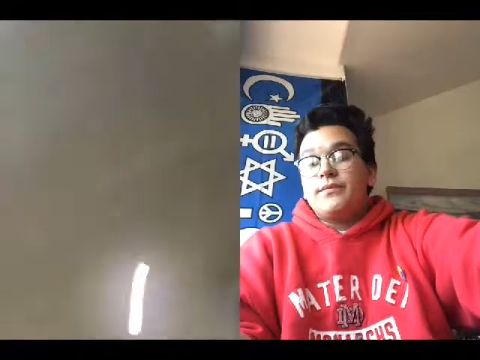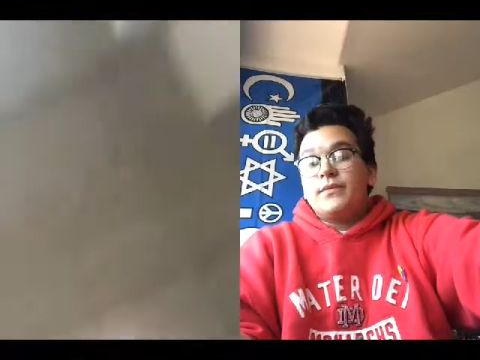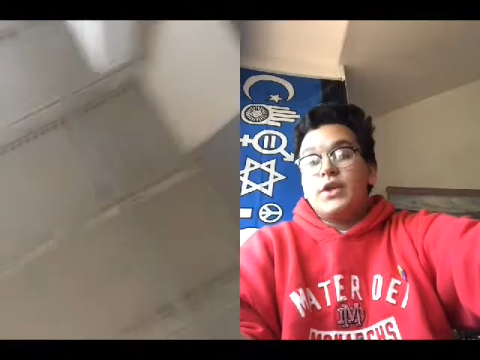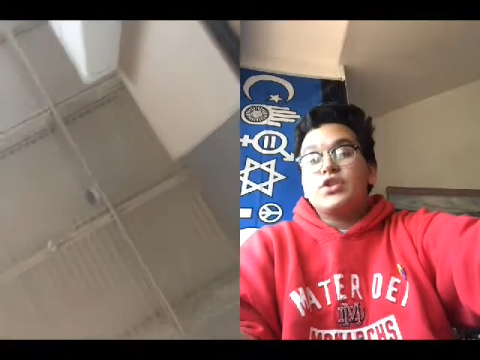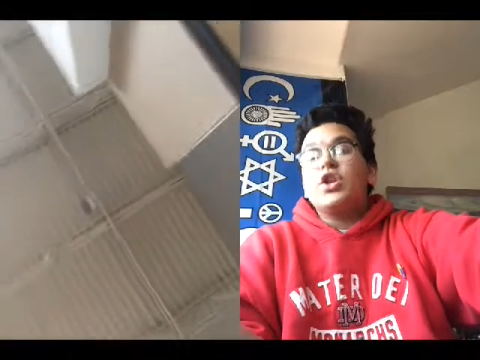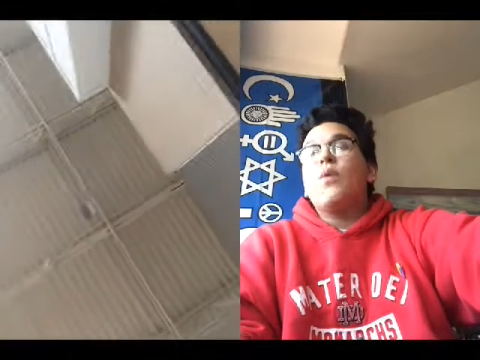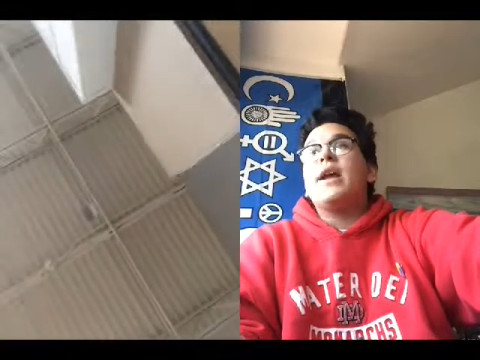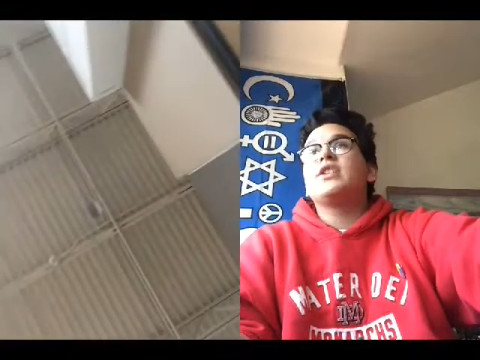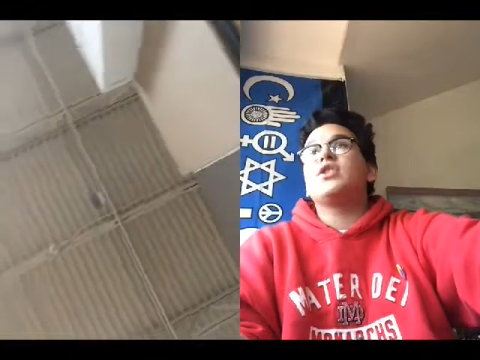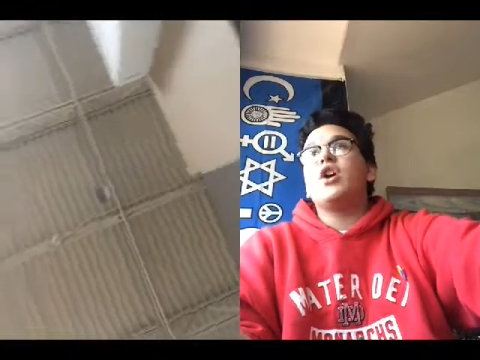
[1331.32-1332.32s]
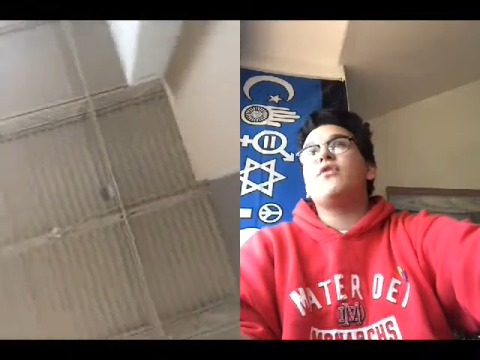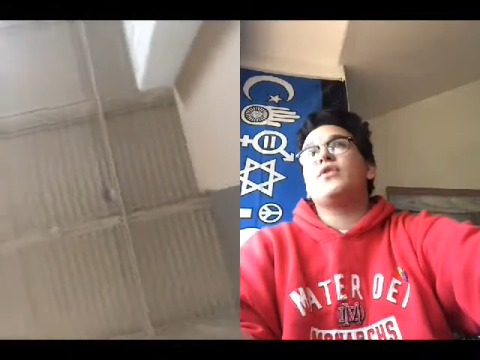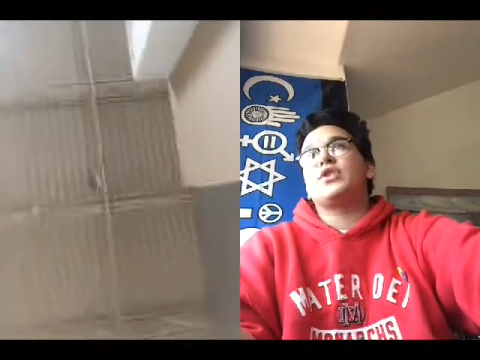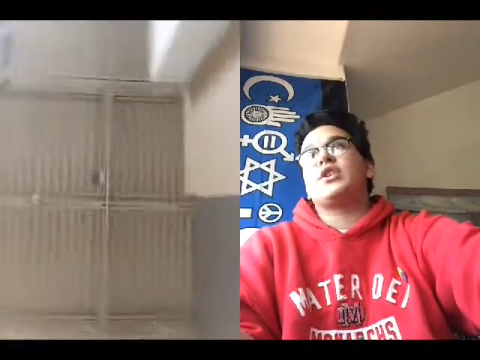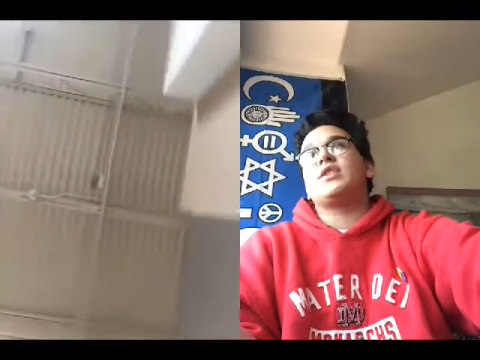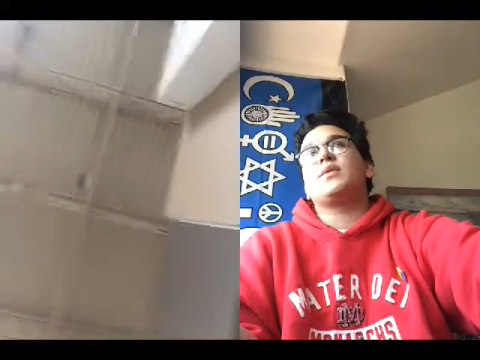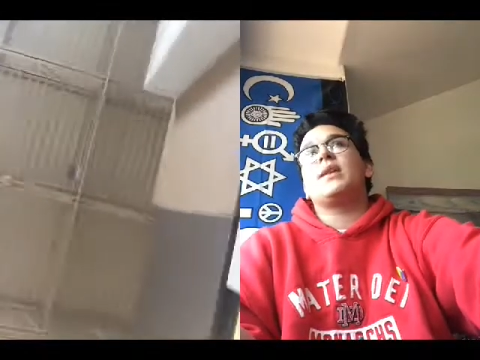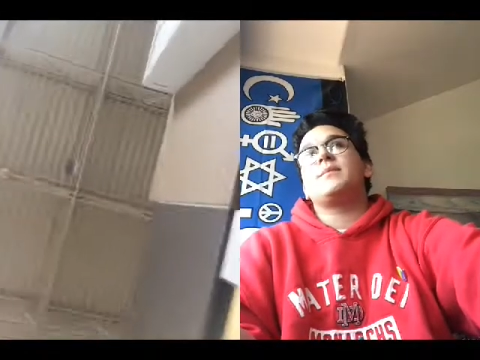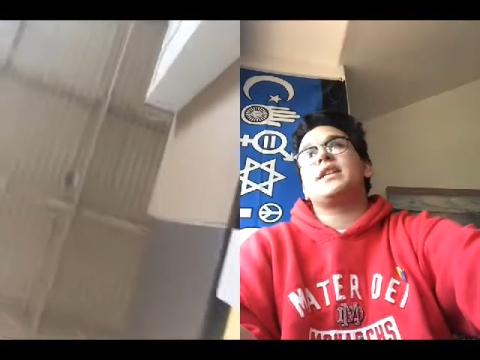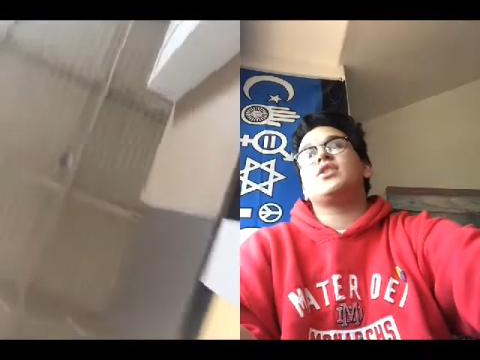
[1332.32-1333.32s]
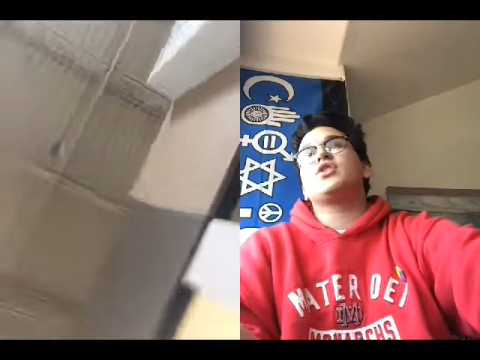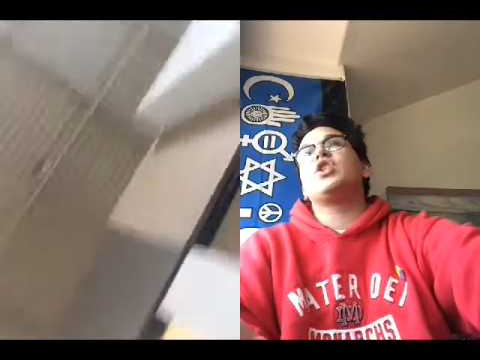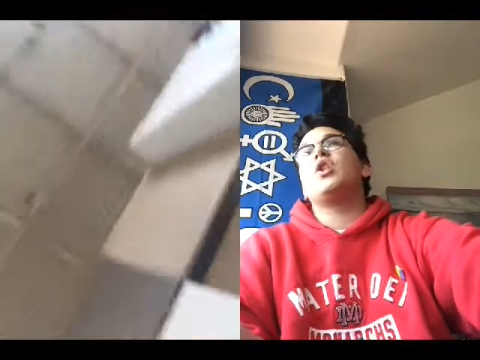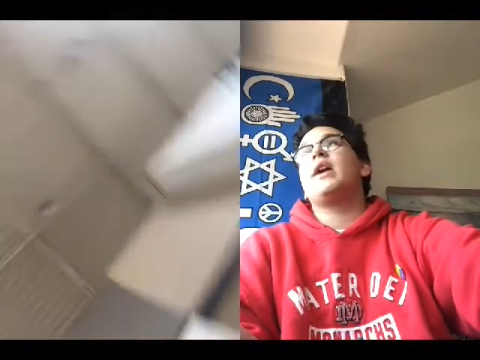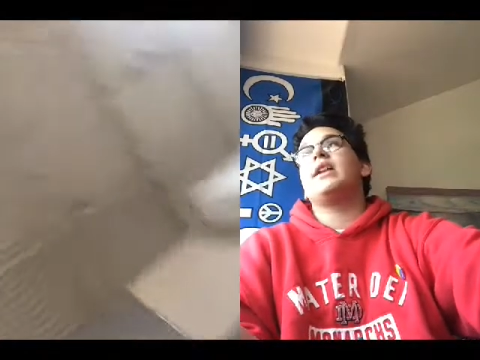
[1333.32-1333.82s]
Huh? There's no way to know for sure, is what I'm saying. There's no way